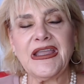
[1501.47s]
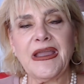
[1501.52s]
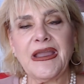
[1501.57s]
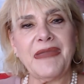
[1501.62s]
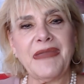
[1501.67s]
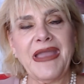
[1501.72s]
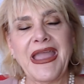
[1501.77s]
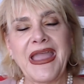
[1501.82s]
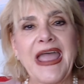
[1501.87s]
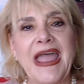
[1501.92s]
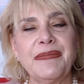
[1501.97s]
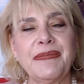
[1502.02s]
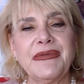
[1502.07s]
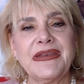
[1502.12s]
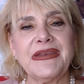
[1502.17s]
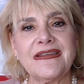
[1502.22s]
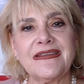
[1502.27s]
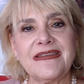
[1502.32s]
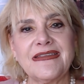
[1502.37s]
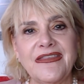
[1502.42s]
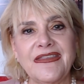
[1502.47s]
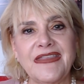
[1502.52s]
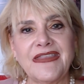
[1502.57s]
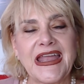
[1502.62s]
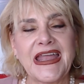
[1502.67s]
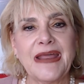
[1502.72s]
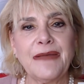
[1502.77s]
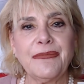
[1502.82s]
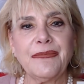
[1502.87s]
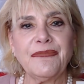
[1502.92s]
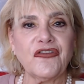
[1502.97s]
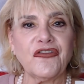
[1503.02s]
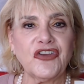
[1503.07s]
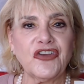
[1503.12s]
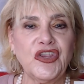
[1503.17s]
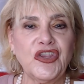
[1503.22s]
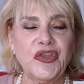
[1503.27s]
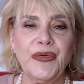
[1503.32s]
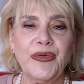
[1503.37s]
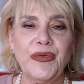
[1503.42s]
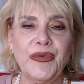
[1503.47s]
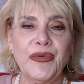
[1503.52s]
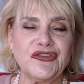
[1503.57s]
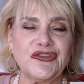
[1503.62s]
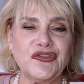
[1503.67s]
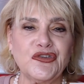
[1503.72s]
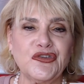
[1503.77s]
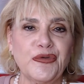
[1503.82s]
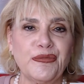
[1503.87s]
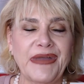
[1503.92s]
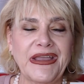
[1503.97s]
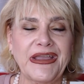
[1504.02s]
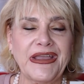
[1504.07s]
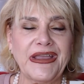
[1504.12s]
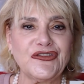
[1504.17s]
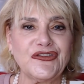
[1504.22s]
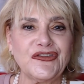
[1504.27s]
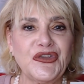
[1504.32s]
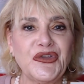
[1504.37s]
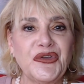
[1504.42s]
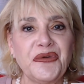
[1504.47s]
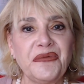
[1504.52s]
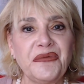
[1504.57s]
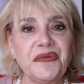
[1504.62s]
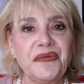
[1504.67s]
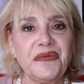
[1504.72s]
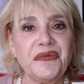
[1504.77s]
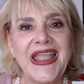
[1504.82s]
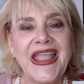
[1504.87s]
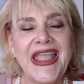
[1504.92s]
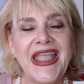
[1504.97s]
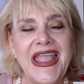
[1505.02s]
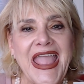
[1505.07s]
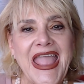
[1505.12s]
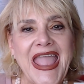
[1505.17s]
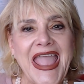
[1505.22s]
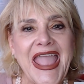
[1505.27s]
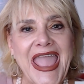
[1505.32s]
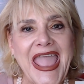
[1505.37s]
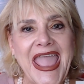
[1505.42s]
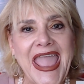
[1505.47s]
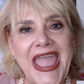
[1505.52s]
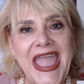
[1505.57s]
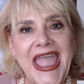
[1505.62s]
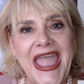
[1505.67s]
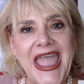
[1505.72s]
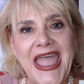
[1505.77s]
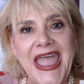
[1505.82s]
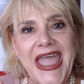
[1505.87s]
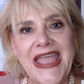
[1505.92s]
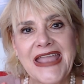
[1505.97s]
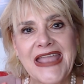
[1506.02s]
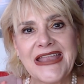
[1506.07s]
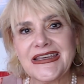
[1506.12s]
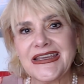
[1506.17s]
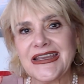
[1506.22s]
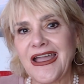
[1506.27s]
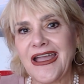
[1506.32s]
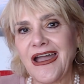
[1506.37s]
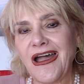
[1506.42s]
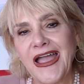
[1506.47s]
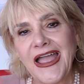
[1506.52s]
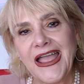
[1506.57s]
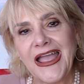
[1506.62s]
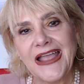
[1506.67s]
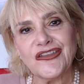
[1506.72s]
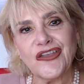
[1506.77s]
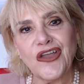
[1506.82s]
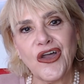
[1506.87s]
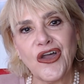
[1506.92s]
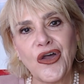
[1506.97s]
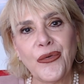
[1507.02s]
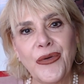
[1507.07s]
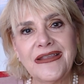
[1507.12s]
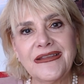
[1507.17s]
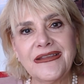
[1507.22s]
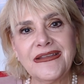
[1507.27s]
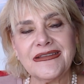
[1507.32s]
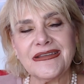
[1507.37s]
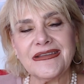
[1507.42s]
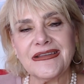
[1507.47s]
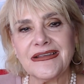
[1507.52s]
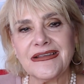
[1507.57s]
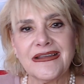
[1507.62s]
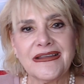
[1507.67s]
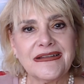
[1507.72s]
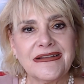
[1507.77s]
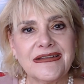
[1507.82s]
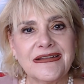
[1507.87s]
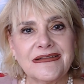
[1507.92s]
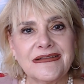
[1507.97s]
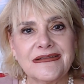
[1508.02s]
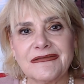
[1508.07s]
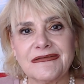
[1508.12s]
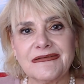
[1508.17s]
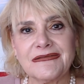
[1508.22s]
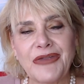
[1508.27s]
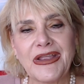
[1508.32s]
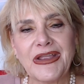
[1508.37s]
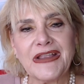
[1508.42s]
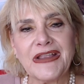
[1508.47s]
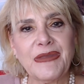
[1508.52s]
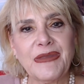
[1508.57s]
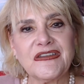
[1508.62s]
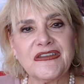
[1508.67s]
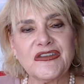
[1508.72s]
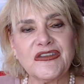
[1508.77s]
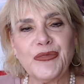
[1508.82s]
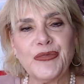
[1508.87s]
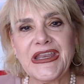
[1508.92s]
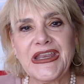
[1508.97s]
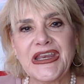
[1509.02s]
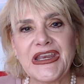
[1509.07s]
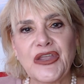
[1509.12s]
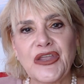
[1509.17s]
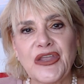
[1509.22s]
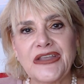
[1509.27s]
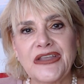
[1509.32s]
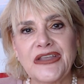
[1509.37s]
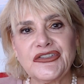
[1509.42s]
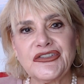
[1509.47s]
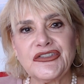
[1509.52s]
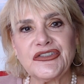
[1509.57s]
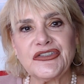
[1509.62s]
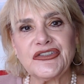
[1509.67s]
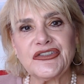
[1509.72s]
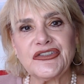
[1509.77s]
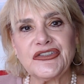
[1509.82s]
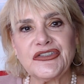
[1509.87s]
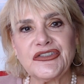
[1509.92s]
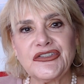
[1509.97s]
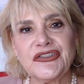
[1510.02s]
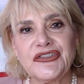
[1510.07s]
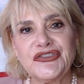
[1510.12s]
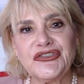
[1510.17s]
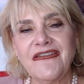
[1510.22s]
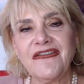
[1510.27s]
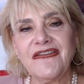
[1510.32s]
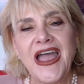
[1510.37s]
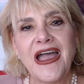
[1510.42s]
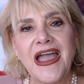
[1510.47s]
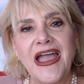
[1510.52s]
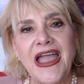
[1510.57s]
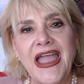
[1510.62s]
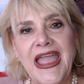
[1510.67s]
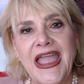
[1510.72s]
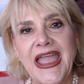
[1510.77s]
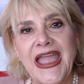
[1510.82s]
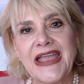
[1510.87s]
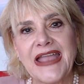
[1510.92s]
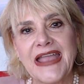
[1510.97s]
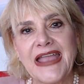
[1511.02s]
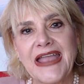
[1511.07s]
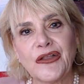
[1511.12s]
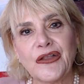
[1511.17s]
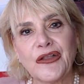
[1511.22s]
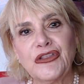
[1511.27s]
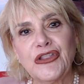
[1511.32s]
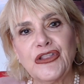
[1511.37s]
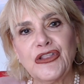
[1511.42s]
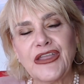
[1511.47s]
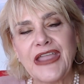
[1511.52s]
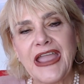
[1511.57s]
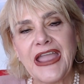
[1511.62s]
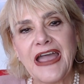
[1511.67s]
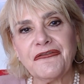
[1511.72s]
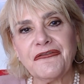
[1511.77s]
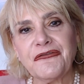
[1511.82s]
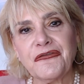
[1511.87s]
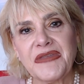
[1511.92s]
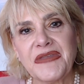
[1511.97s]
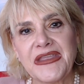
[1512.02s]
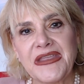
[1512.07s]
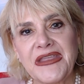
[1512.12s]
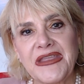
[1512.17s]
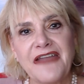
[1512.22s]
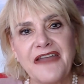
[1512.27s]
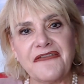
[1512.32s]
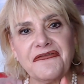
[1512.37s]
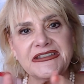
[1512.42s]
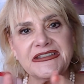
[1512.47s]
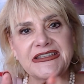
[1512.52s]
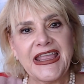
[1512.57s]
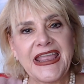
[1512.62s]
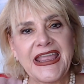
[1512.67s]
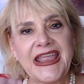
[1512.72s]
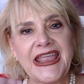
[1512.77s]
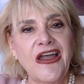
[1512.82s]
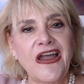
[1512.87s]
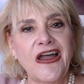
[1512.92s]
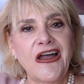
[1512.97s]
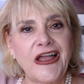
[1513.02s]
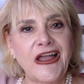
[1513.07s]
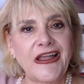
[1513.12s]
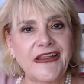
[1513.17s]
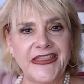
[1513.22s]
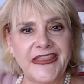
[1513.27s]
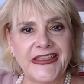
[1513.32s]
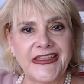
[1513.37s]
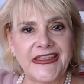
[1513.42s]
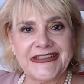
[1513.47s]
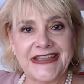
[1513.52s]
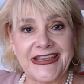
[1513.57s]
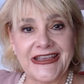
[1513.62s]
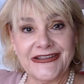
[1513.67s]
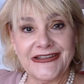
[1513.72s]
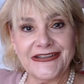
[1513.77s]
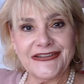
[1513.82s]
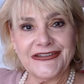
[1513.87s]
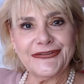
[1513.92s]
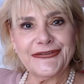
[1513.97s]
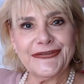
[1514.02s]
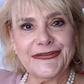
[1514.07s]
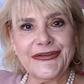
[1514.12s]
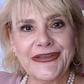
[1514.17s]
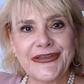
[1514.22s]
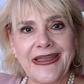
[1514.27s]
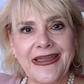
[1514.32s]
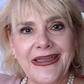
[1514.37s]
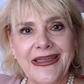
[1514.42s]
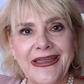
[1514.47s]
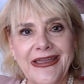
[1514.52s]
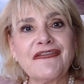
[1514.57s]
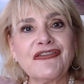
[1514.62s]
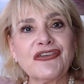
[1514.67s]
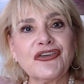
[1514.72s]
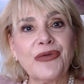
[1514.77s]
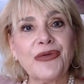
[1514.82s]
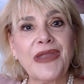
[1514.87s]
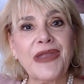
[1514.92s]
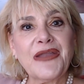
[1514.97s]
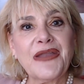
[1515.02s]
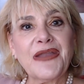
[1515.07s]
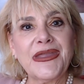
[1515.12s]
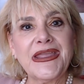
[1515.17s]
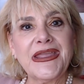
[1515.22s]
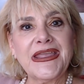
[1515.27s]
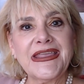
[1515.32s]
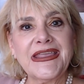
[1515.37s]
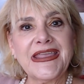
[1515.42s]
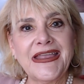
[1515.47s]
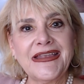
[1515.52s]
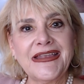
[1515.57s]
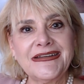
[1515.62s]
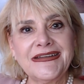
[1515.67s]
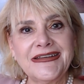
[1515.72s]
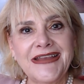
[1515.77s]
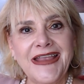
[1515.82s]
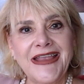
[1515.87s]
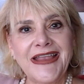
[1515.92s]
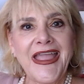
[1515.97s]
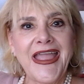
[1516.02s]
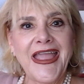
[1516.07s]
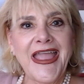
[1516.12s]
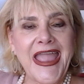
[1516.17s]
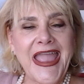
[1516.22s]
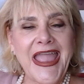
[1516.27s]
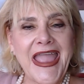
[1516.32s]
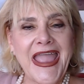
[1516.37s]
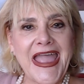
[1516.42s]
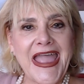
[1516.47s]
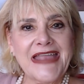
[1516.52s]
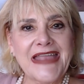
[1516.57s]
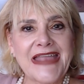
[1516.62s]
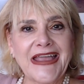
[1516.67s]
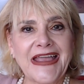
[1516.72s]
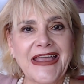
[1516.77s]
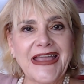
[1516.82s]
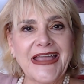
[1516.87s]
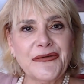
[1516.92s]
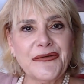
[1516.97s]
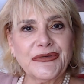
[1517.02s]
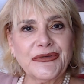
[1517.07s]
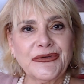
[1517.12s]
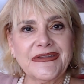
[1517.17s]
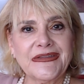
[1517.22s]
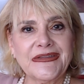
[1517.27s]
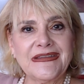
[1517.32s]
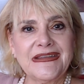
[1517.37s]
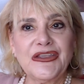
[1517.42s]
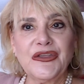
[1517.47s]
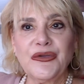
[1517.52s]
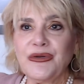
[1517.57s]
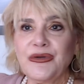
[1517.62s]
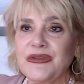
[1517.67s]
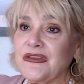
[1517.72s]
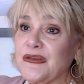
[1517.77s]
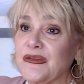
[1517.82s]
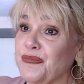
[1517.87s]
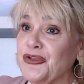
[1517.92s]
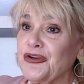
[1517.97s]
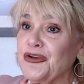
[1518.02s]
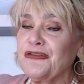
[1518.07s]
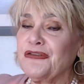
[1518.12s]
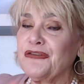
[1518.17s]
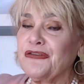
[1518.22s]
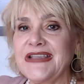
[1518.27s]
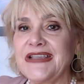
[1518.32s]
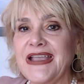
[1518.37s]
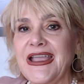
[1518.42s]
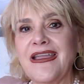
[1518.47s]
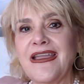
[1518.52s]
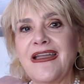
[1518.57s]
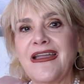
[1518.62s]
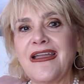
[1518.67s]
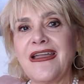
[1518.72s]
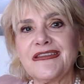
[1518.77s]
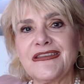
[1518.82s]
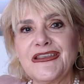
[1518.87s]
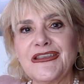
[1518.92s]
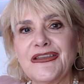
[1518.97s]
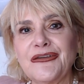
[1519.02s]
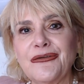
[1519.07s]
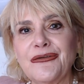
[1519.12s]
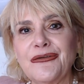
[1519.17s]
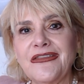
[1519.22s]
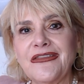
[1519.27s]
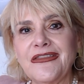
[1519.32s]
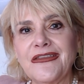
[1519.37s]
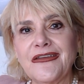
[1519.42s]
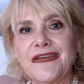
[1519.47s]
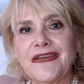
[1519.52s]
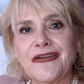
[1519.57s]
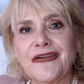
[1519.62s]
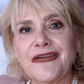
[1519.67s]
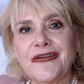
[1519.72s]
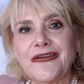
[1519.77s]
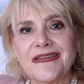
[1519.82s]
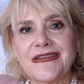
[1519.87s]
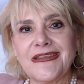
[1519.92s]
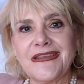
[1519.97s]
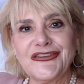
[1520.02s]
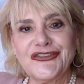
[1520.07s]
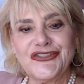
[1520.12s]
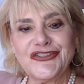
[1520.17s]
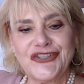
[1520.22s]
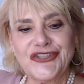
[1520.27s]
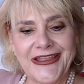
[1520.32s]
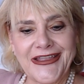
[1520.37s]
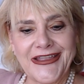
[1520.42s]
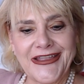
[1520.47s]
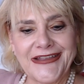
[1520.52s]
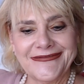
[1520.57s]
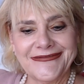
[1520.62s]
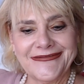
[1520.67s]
I'm happy to set that up for you. We could do it by Zoom. And as always, direct message me any questions you have, and look out for me every day on the Daily DeLuca. Have a great weekend, and I will see you. It's a beautiful day. I'll see you out there in the sunshine.